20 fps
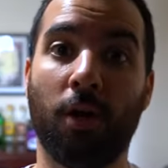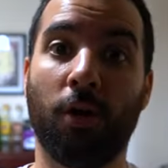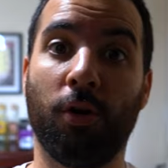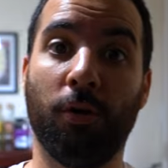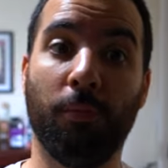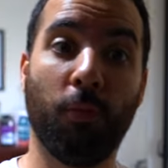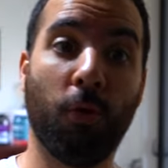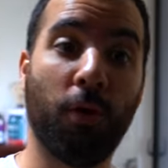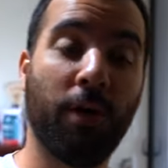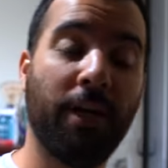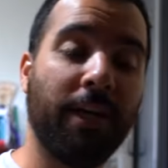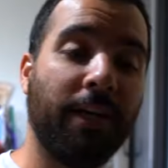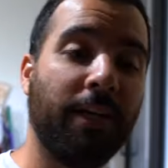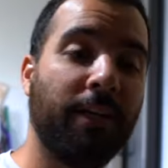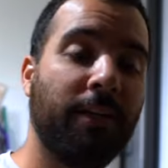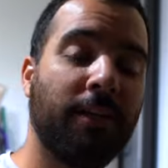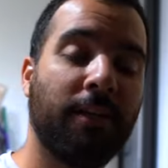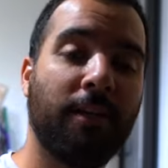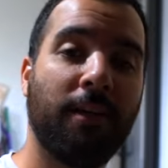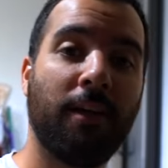Good morning.
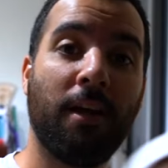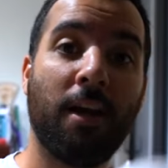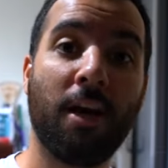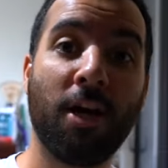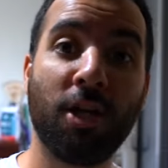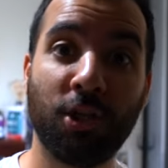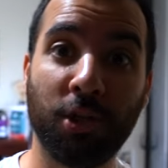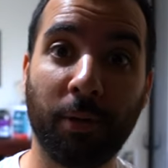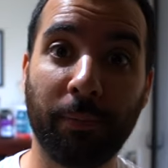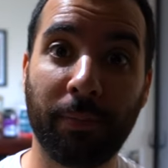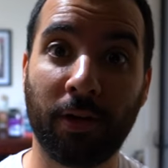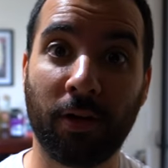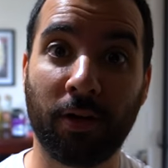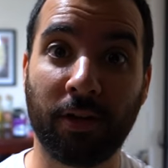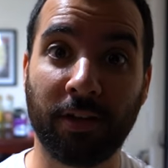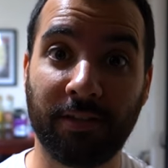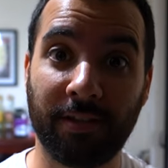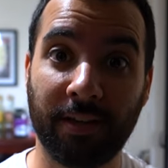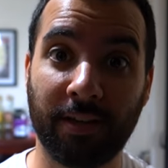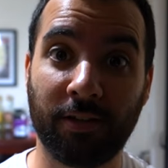Jumping on
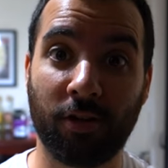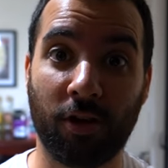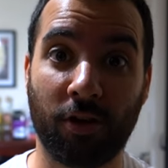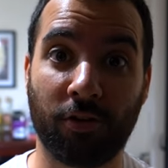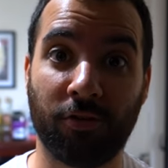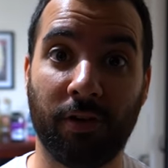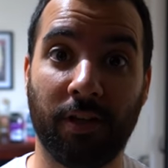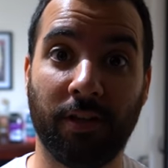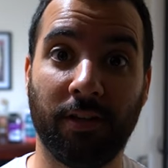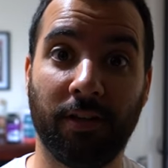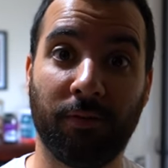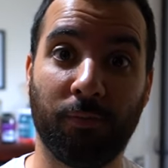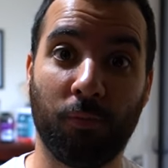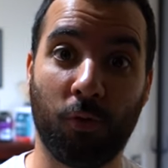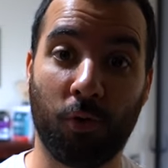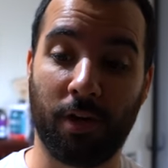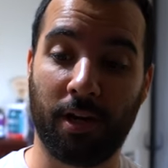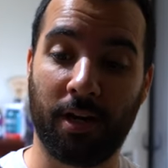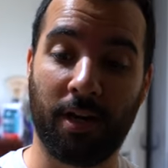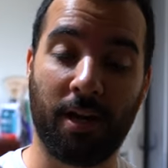a TikTok trend this
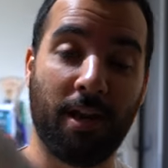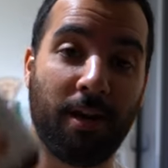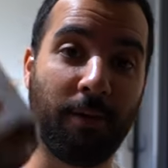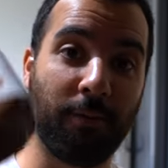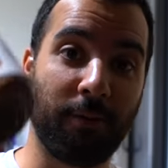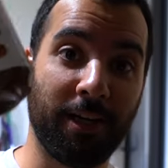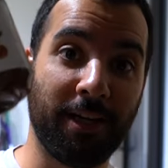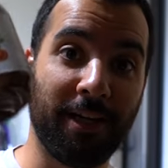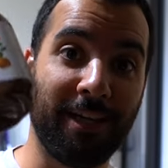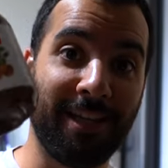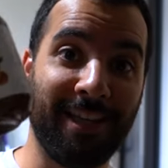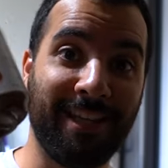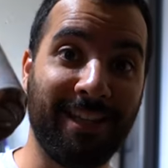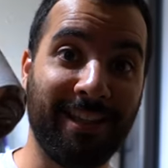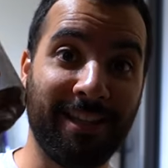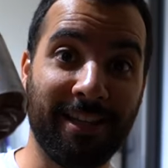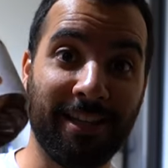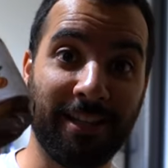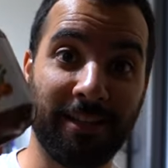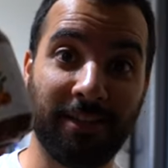morning and I'm gonna
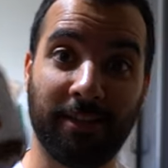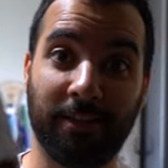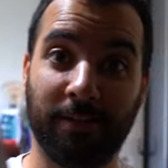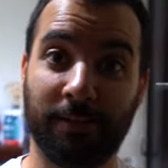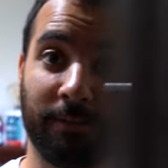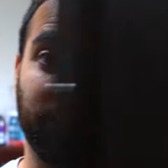need this.